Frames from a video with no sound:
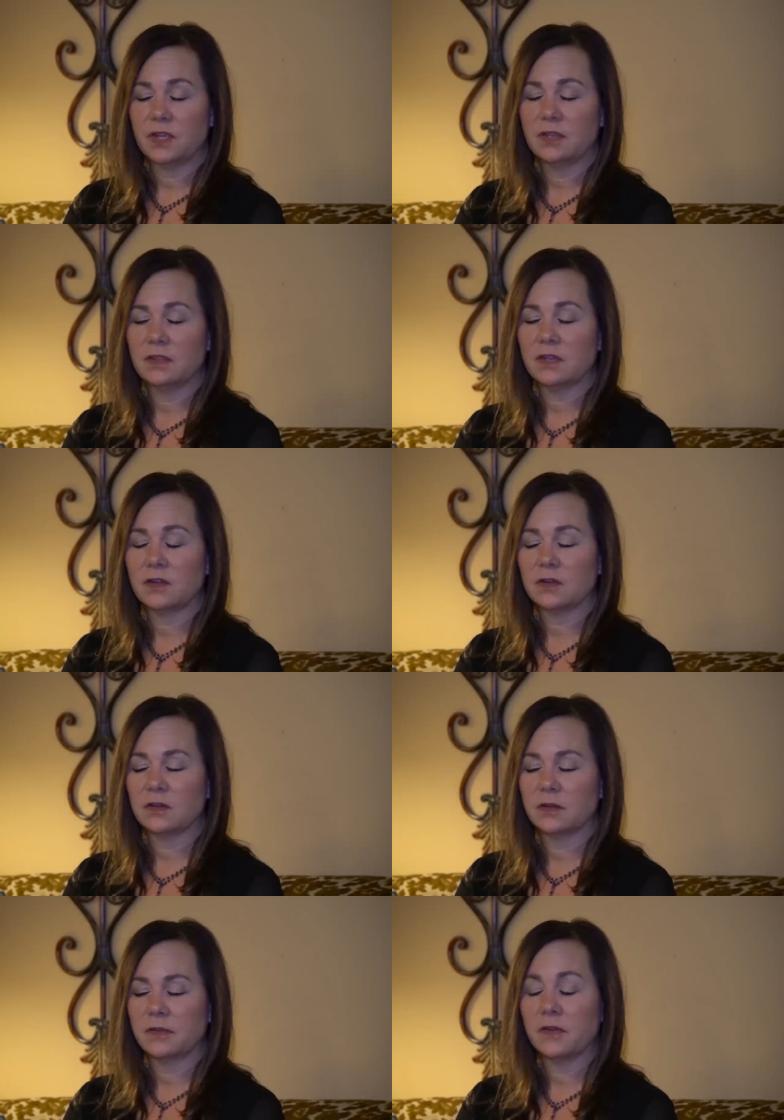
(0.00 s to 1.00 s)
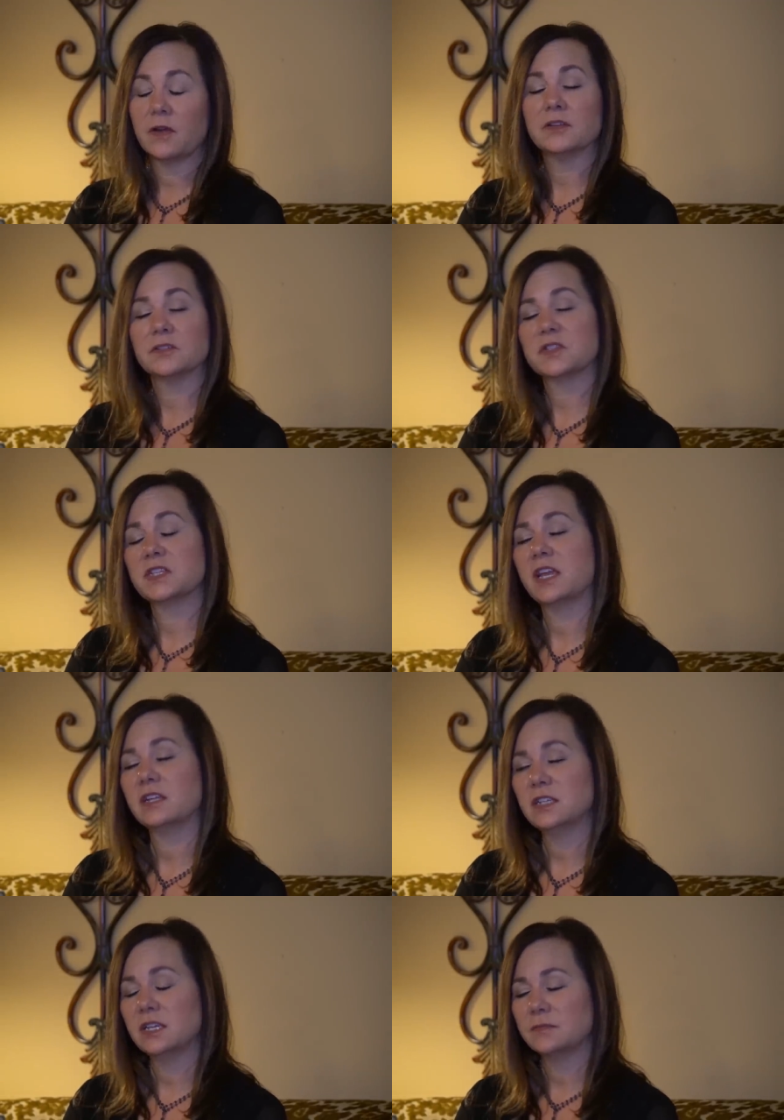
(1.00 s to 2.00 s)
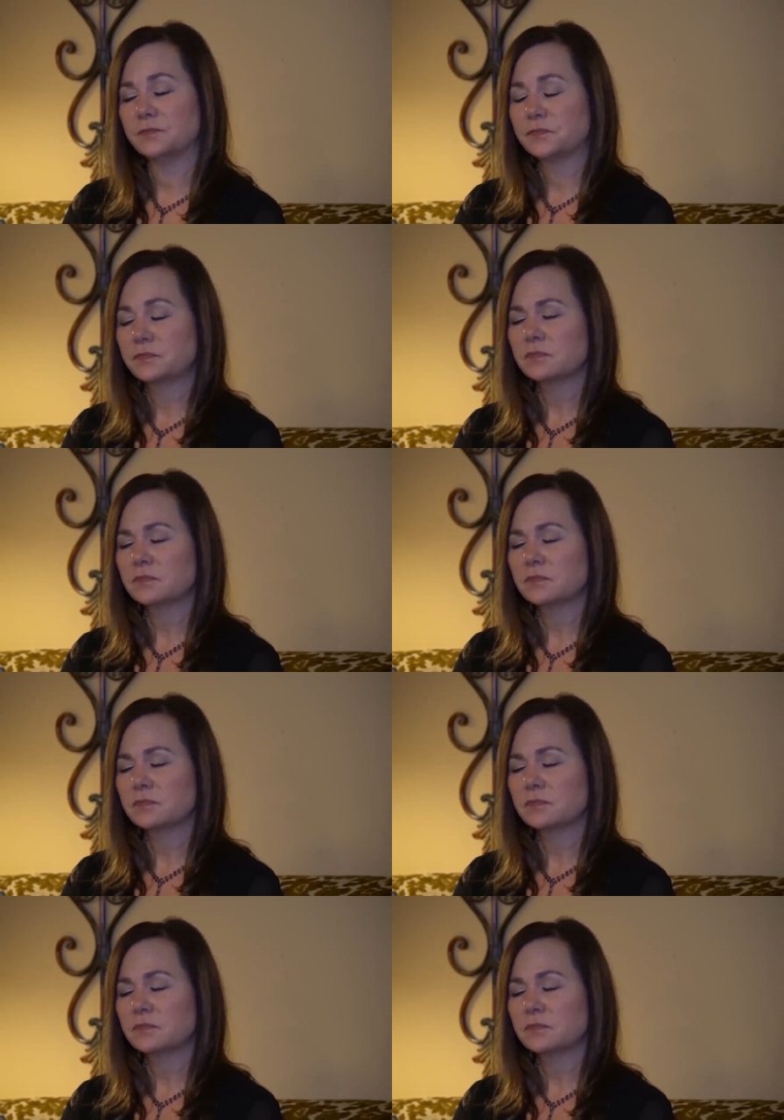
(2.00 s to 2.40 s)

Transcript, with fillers: in their, in their understanding,